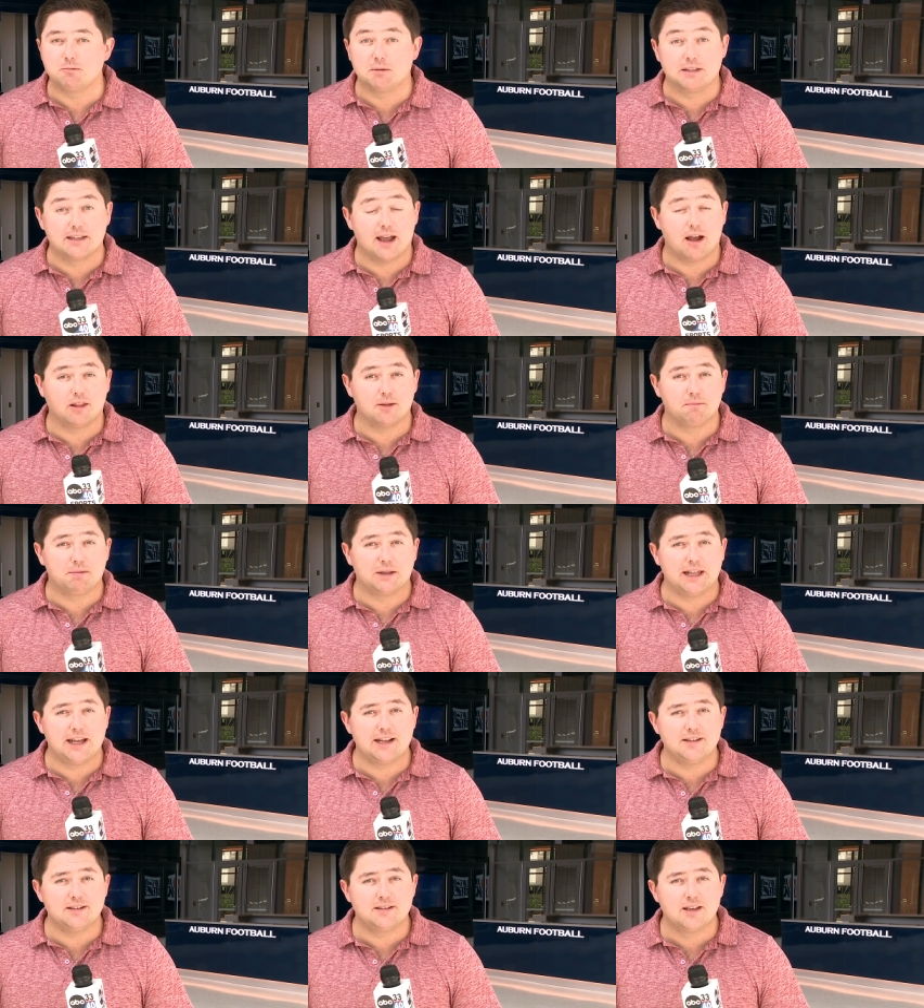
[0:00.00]
But down the
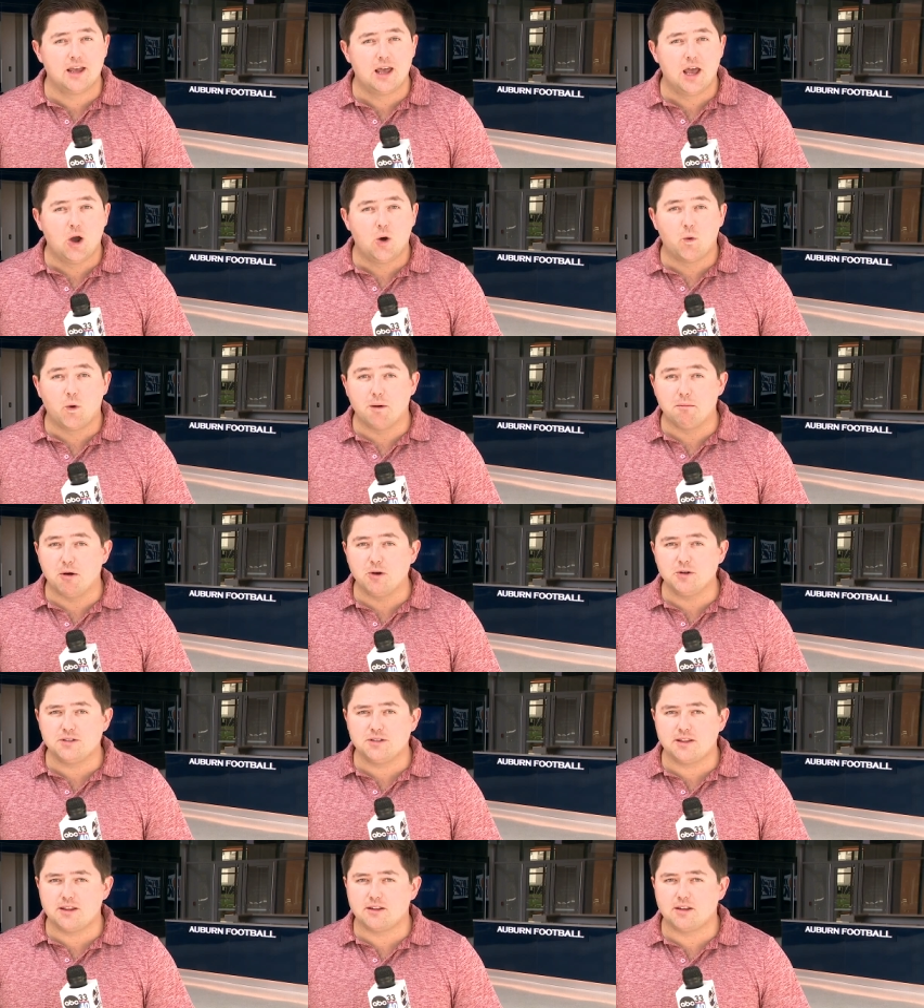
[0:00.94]
plains, well,
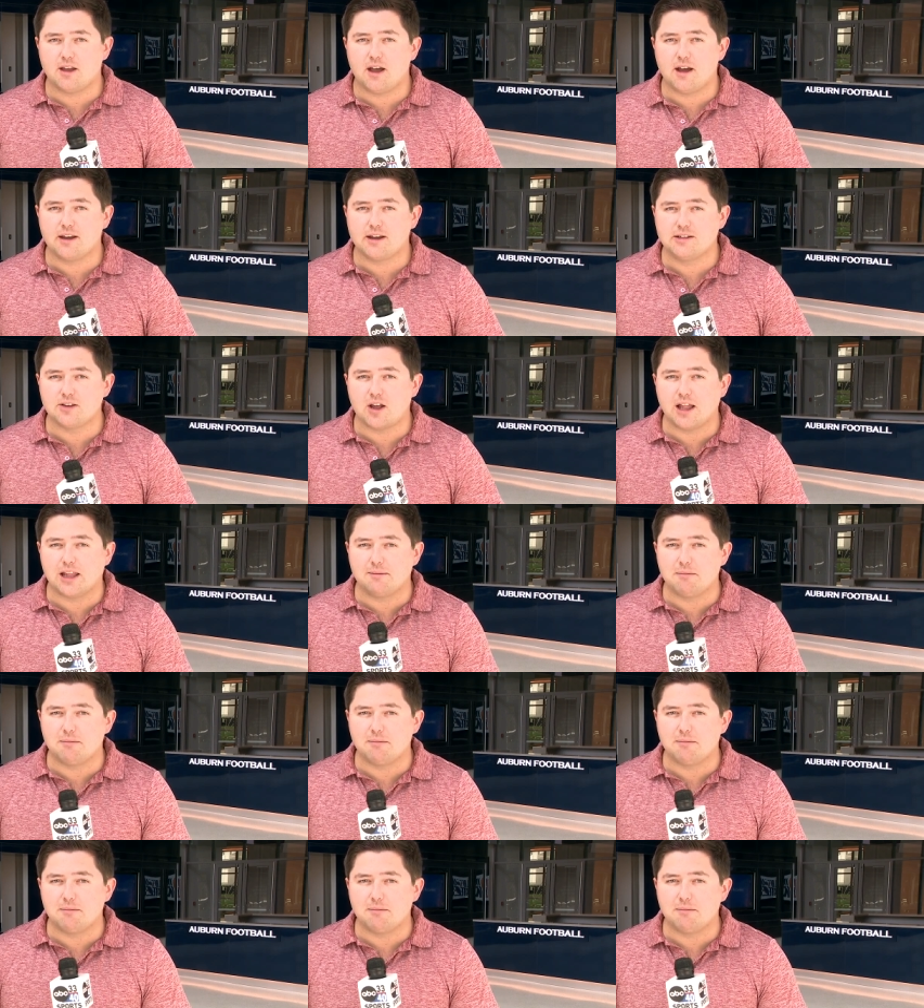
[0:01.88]
most of the talk is all